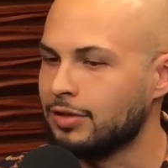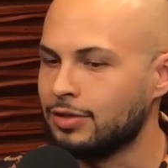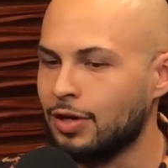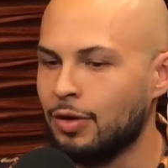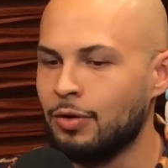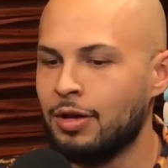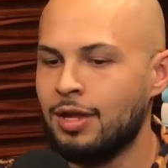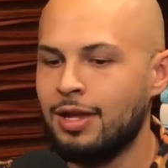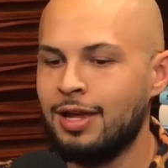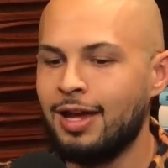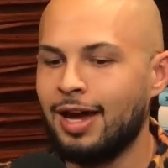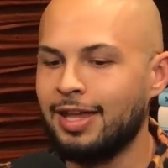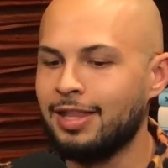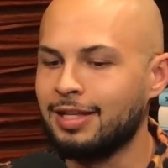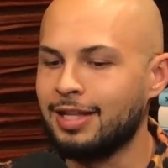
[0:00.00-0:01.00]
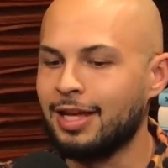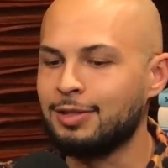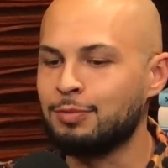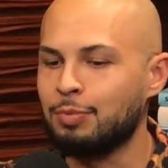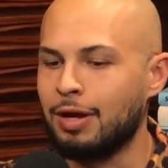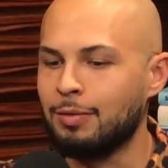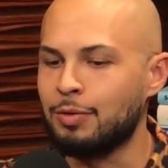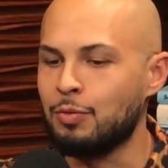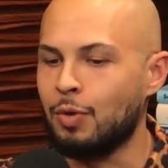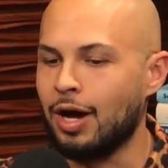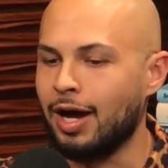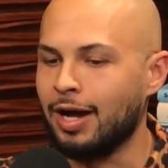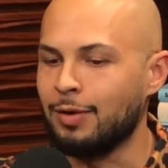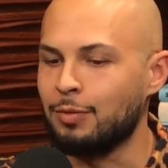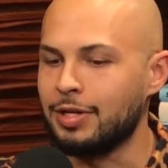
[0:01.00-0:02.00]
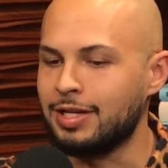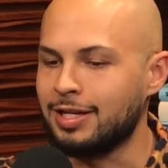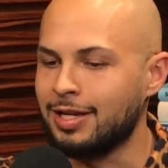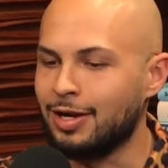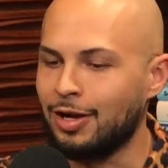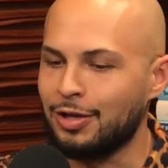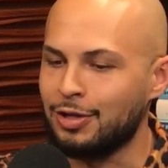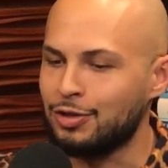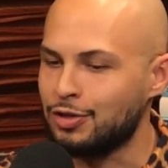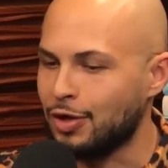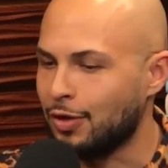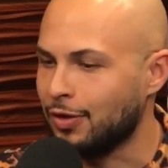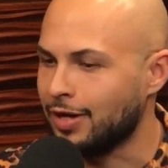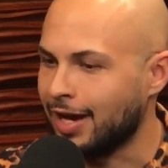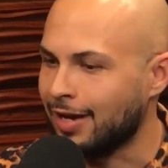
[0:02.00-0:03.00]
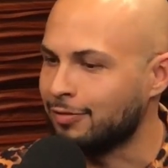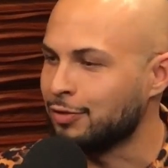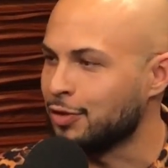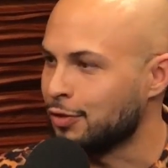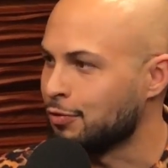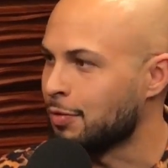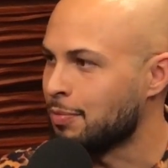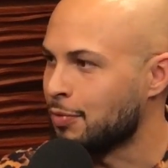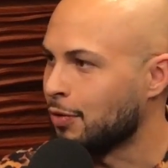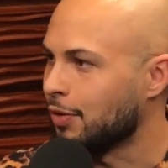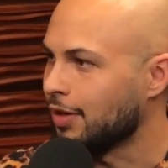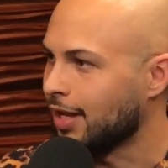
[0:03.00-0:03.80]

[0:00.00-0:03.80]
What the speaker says: So I think that's probably why we can get on this show and have good rapport.